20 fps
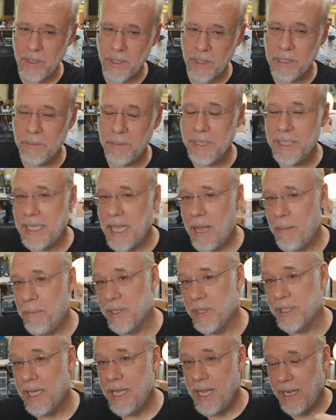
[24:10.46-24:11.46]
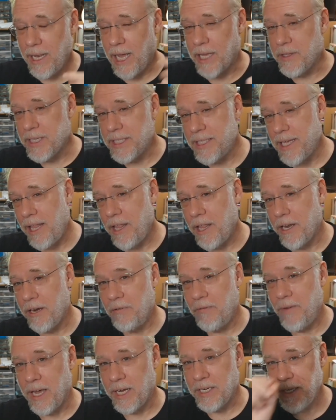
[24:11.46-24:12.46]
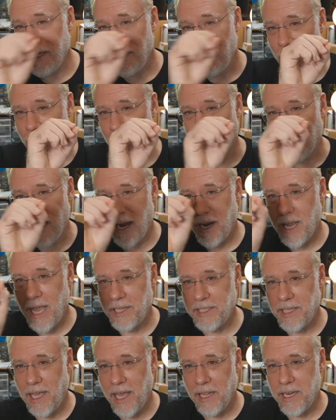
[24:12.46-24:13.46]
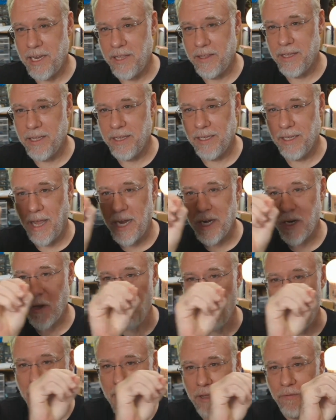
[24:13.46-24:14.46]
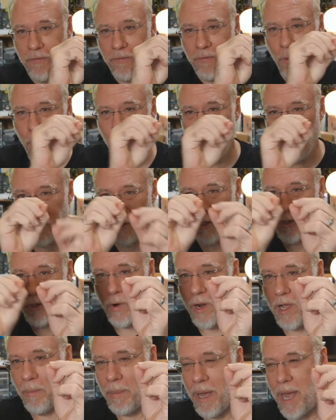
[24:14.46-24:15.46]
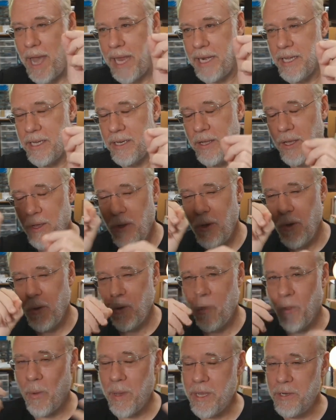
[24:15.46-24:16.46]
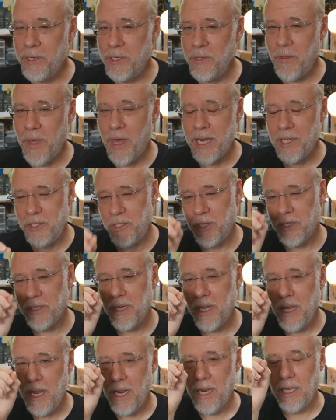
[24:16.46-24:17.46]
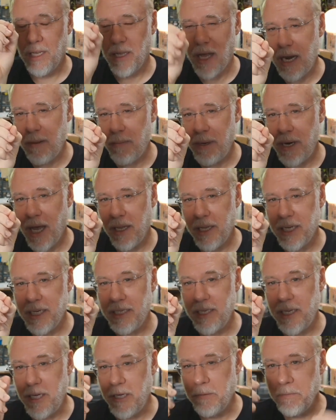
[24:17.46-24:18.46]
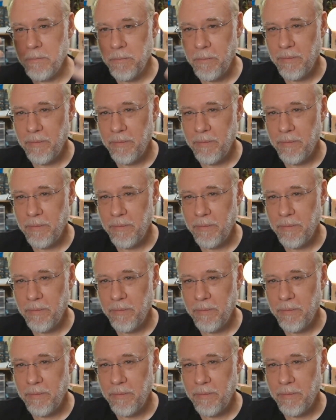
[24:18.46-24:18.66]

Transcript: Some examples, like the Cylon effect, where it kind of has the light go back and forth with a trail behind it. Well, the way you do that is you just light up an LED,